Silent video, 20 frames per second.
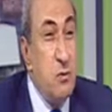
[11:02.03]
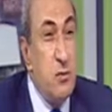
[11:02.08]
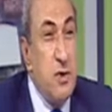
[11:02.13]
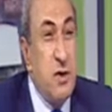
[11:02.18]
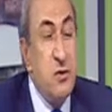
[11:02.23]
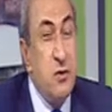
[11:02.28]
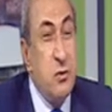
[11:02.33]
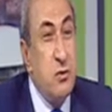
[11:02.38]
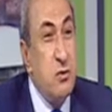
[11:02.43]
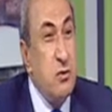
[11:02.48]

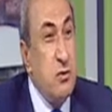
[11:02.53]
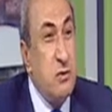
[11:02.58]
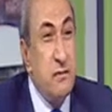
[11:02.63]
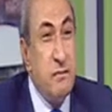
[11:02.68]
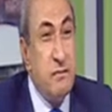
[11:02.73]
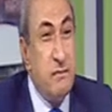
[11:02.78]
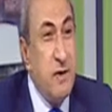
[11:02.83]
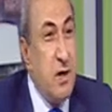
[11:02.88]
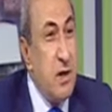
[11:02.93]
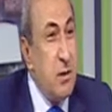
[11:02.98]
that sort
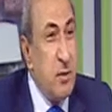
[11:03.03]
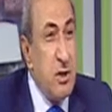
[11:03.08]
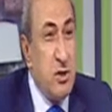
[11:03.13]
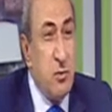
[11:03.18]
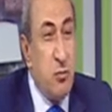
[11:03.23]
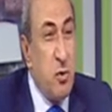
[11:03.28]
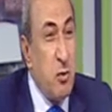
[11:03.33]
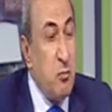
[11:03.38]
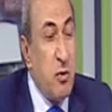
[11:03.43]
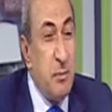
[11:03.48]
of very
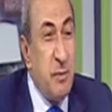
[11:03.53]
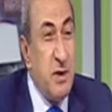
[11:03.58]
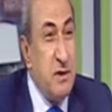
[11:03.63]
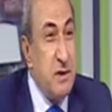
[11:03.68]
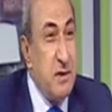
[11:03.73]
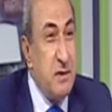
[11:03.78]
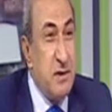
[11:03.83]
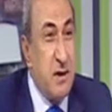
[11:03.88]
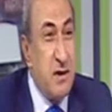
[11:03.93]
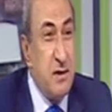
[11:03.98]
much
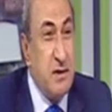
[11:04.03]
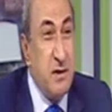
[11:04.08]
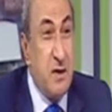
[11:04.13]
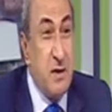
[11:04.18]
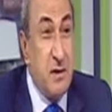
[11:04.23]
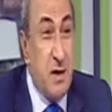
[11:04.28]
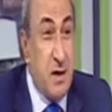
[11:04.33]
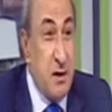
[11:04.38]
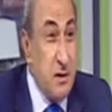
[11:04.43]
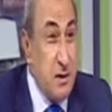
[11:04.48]
problematic task
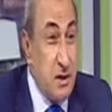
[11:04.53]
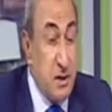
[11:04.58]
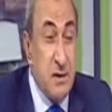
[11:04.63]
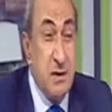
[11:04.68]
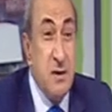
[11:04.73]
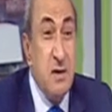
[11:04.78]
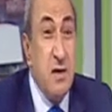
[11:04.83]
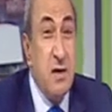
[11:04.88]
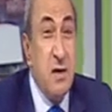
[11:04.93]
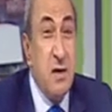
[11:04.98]
and
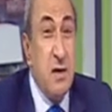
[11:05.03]
arduous